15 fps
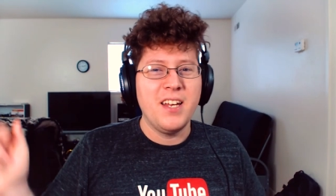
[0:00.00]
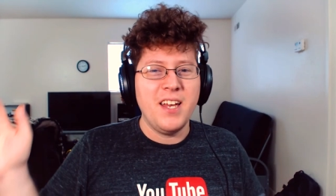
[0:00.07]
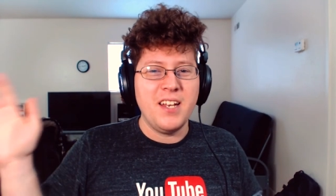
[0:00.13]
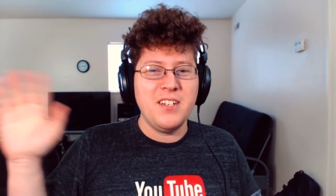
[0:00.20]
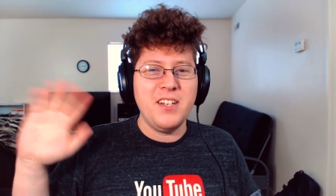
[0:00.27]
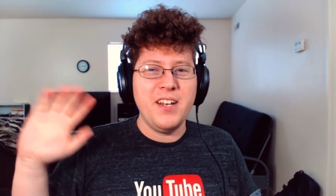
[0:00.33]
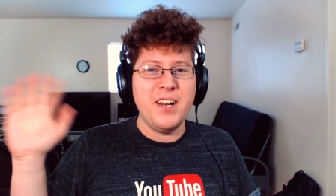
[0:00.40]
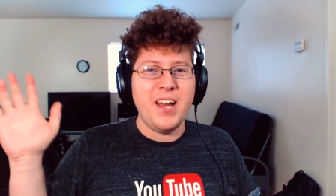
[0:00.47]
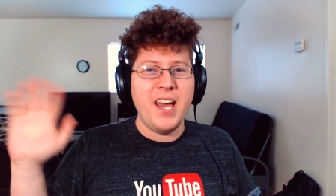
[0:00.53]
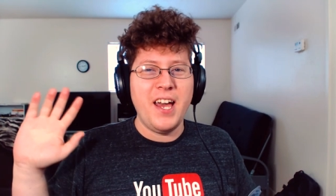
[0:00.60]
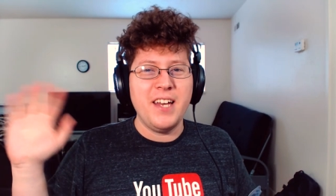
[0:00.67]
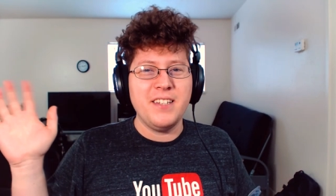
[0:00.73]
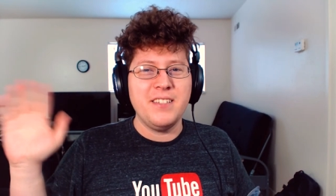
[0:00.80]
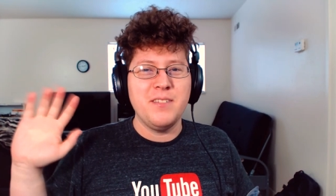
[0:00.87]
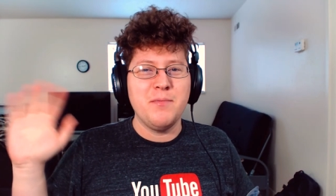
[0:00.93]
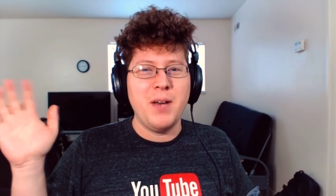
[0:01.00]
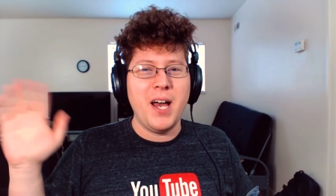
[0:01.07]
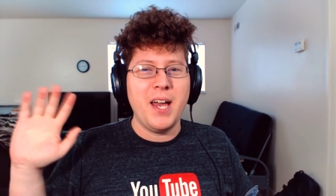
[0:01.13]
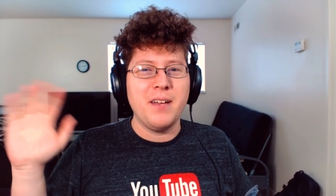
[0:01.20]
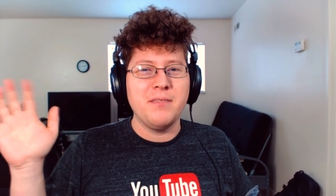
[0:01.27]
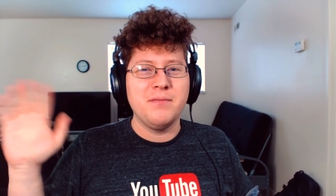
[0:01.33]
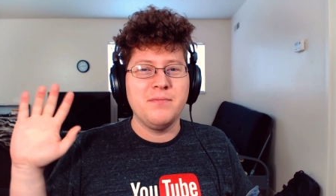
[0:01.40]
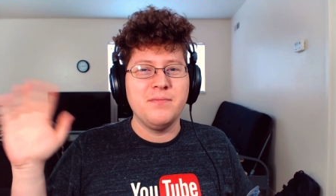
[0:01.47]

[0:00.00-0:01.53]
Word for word: Catch you later, guys. Bye.